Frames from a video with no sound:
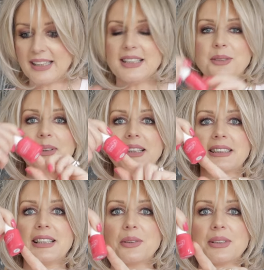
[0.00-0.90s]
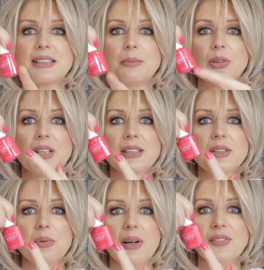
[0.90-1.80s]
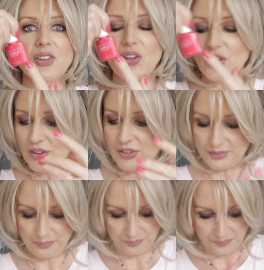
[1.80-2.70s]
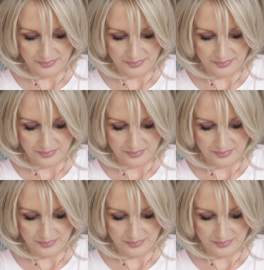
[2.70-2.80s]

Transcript: This one actually looks similar to what I've got on.